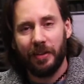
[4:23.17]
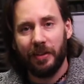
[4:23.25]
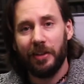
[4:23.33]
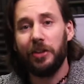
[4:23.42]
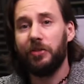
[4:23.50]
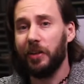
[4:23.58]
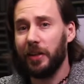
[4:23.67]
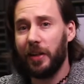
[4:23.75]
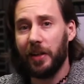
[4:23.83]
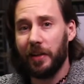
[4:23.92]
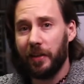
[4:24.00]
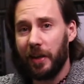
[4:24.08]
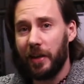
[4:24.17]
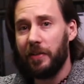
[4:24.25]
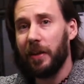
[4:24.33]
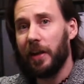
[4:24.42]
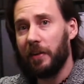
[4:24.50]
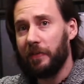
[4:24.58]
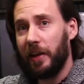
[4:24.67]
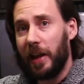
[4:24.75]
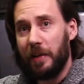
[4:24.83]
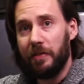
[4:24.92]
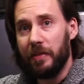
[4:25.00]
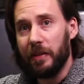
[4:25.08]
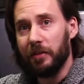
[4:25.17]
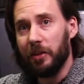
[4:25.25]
Literally anything and everything